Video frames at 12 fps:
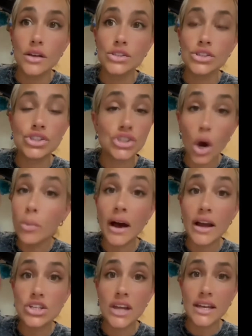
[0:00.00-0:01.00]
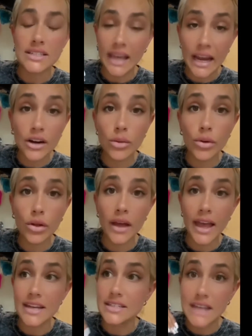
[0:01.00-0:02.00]
so much and terrible
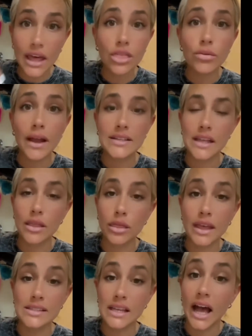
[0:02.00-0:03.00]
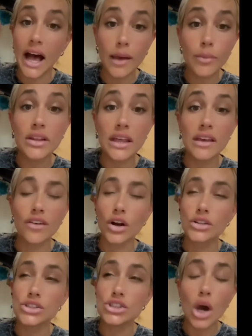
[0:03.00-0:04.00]
and death threats and things that I believe
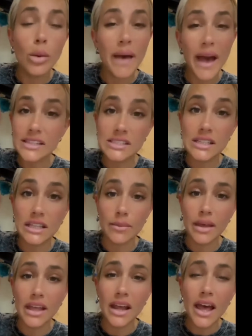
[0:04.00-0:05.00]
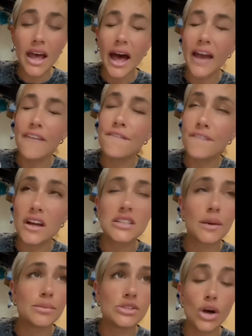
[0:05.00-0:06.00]
are so past the limit. I
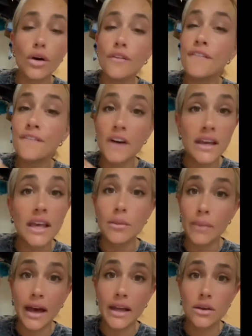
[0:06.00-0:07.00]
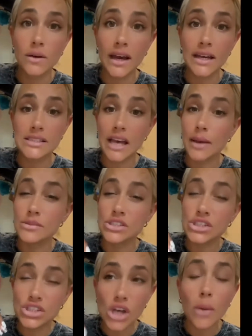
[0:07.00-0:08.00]
f***ed up so f***ing bad, you guys. I'm
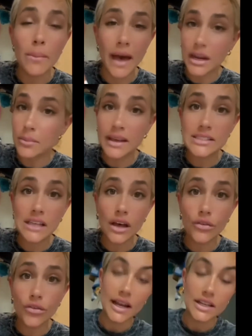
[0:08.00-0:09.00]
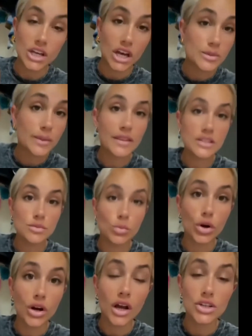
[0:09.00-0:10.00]
so mad at myself. I talked about this
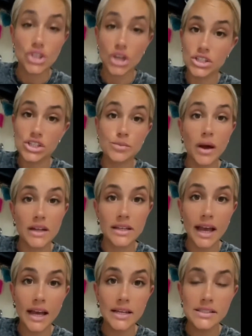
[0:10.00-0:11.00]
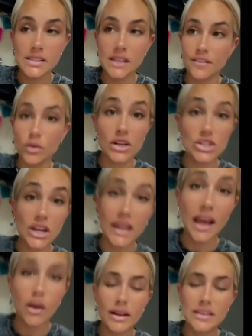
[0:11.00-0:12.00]
more on Josh's podcast, if you want to check it
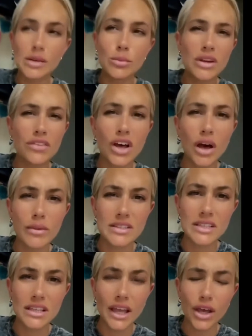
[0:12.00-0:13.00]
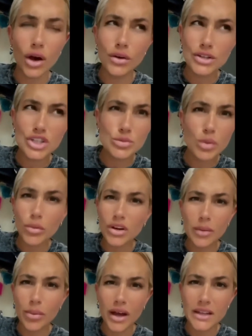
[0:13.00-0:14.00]
out. And someone even commented like, oh, you're just promoting
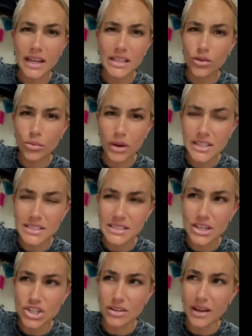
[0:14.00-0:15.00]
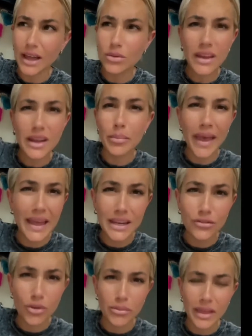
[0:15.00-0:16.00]
a podcast for monetization. I don't get a
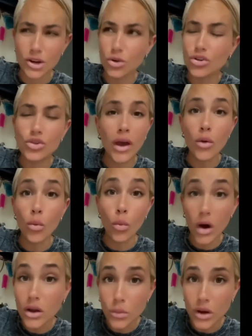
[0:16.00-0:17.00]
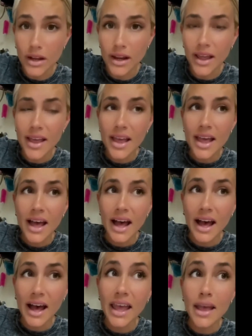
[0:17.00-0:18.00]
penny from that, nor do I want one.
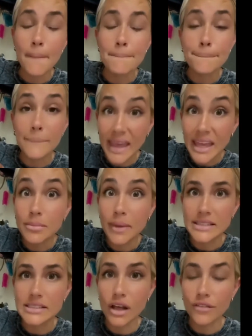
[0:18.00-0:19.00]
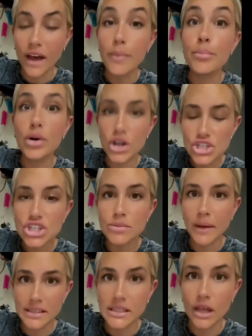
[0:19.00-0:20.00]
I made myself, I pushed
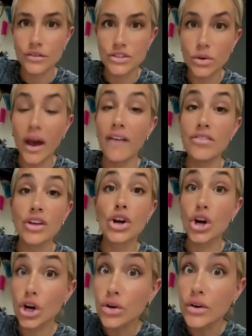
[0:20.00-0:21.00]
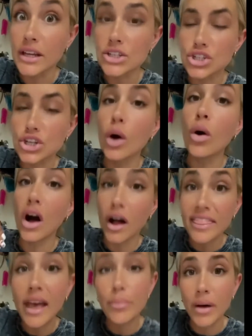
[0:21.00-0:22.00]
myself to have the courage to go
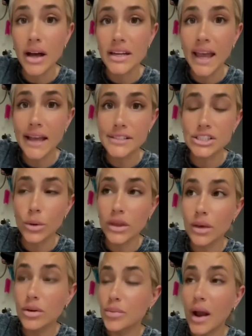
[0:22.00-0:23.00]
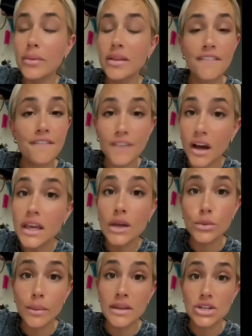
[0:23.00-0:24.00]
on that podcast, knowing he would probably f***ing
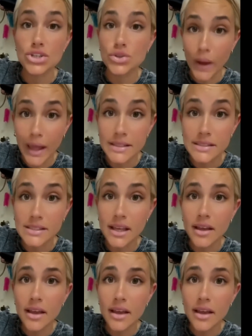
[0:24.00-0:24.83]
rip me to shreds.